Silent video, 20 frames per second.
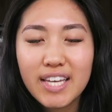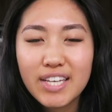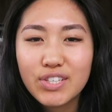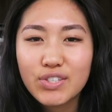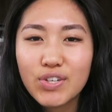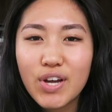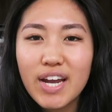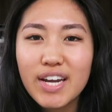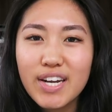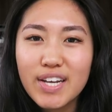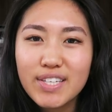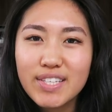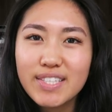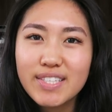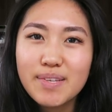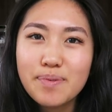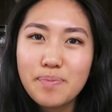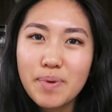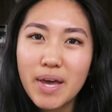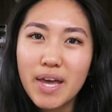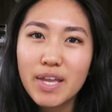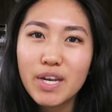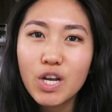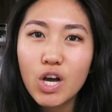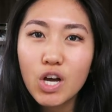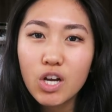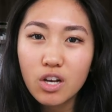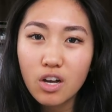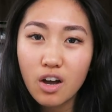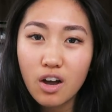try not to depend
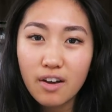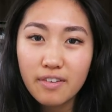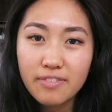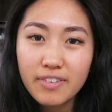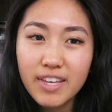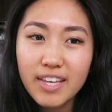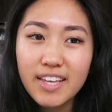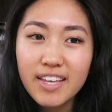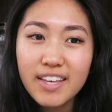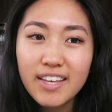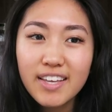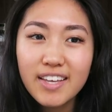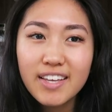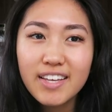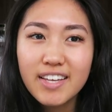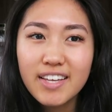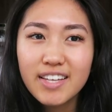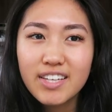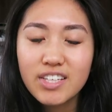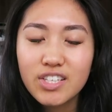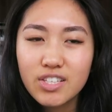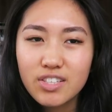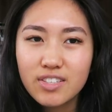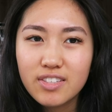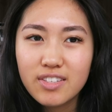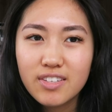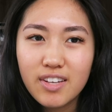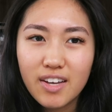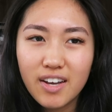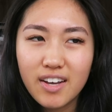on coffee.
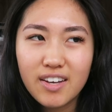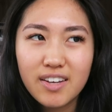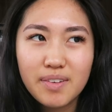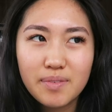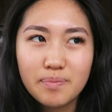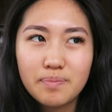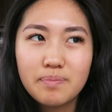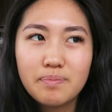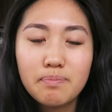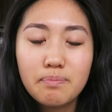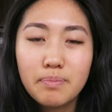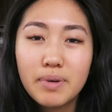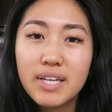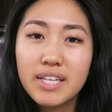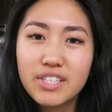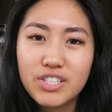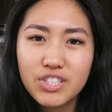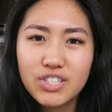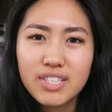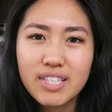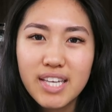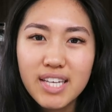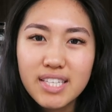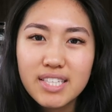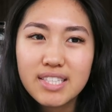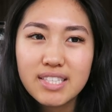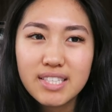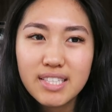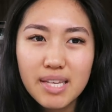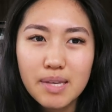But just
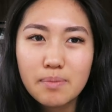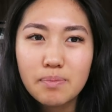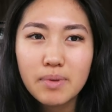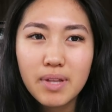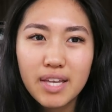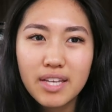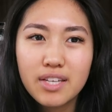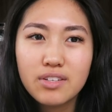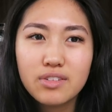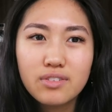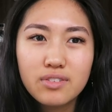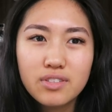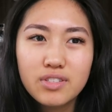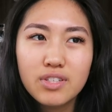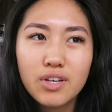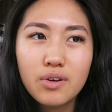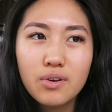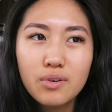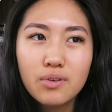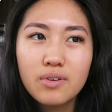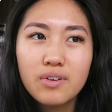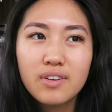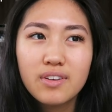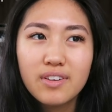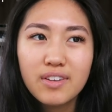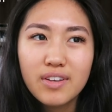get sleep. Don't,